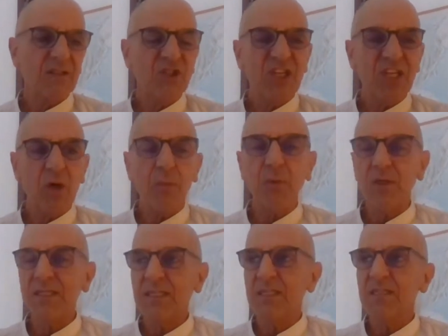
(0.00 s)

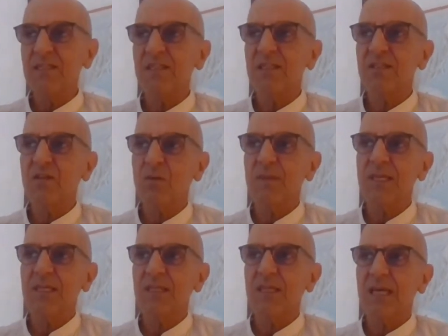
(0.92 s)
geopolitics is
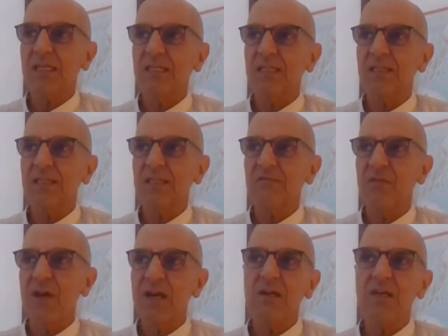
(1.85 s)
something that is
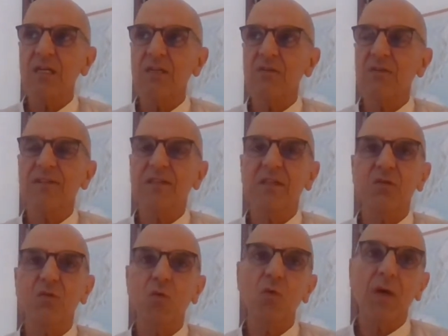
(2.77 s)
very interesting
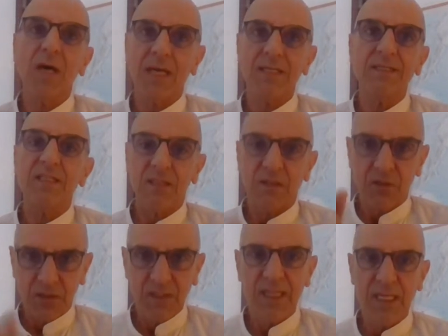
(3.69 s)
to look at
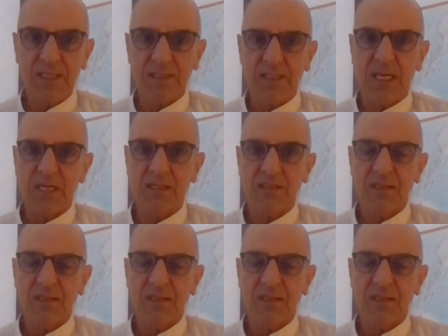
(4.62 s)
these days.